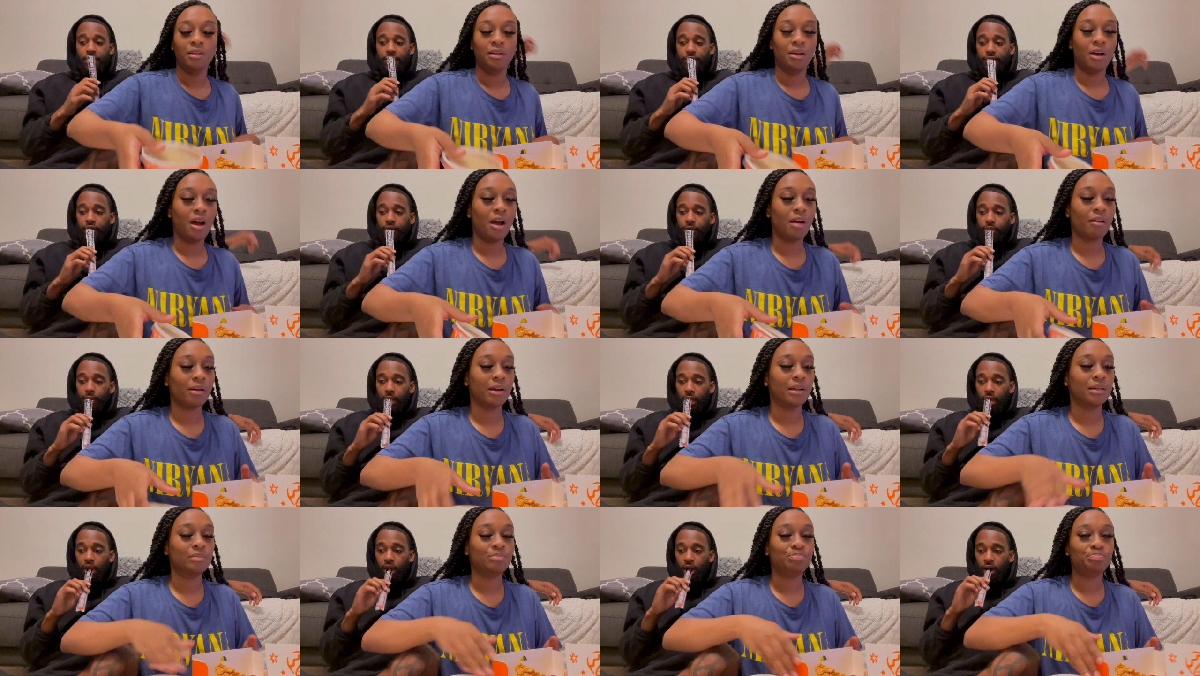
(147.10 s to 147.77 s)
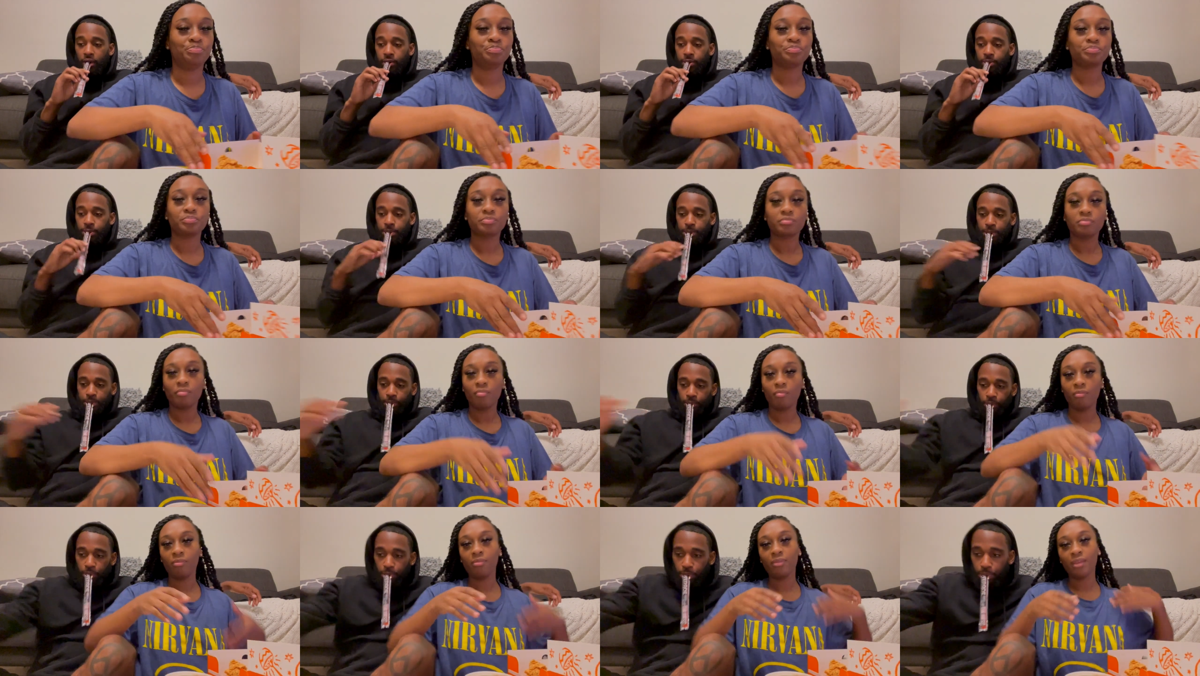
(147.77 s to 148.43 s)
Speaker 1: All right.
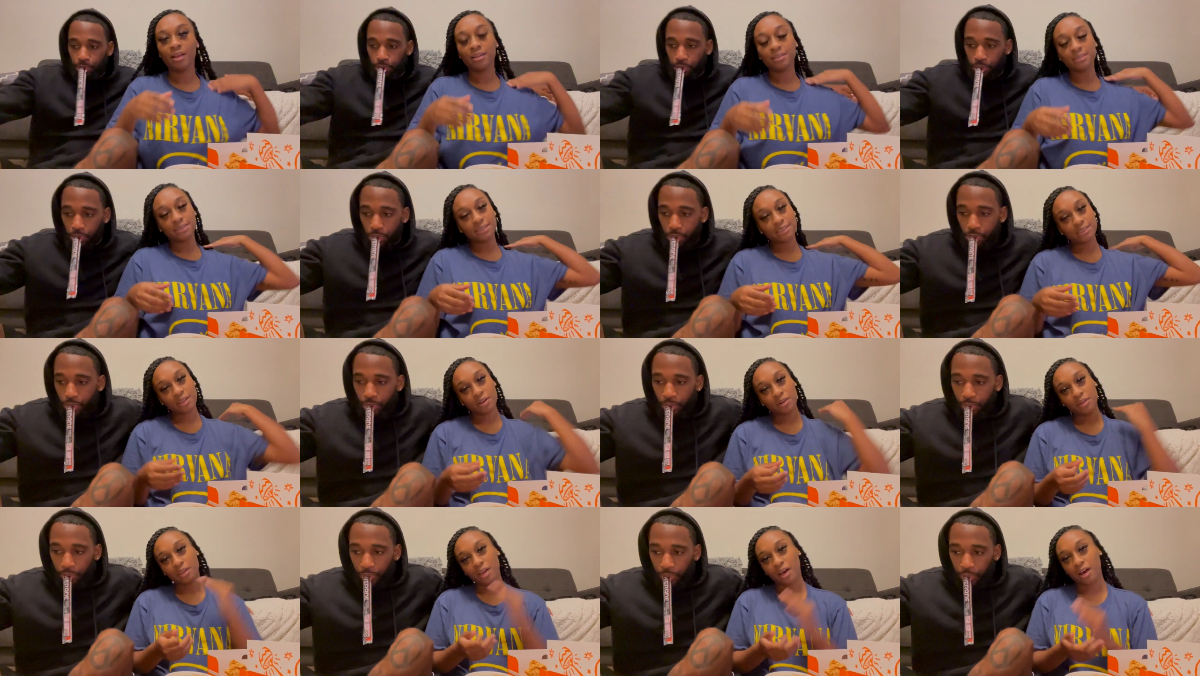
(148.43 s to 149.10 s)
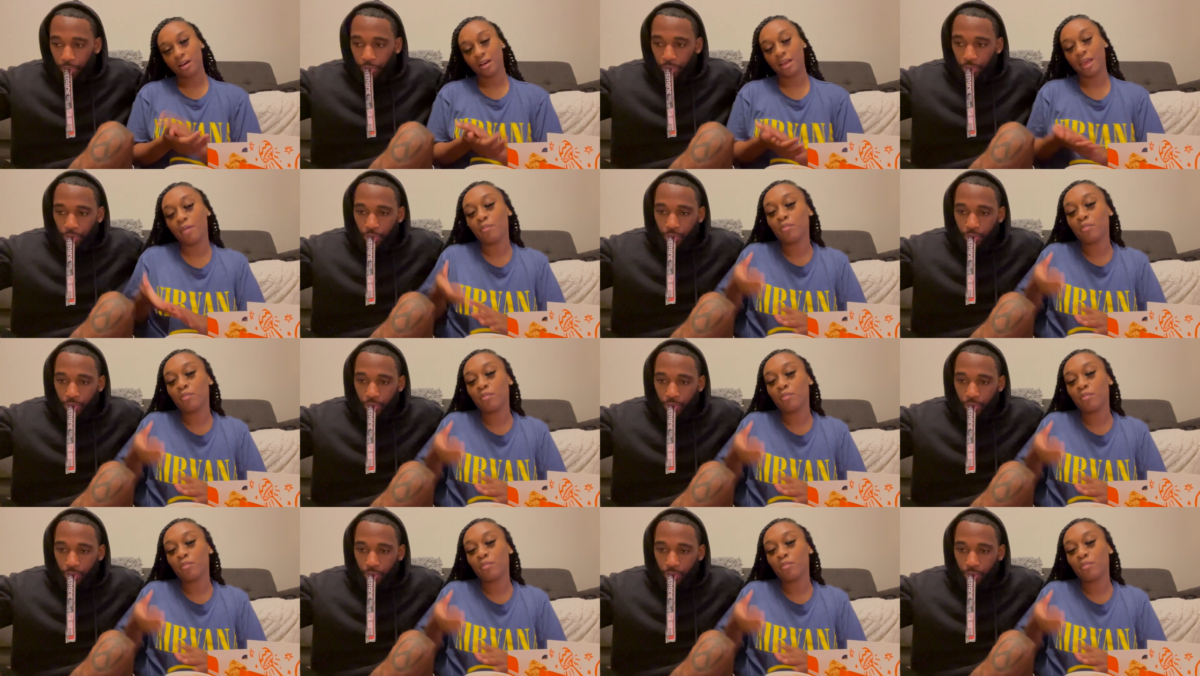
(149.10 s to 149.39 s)
So y'all,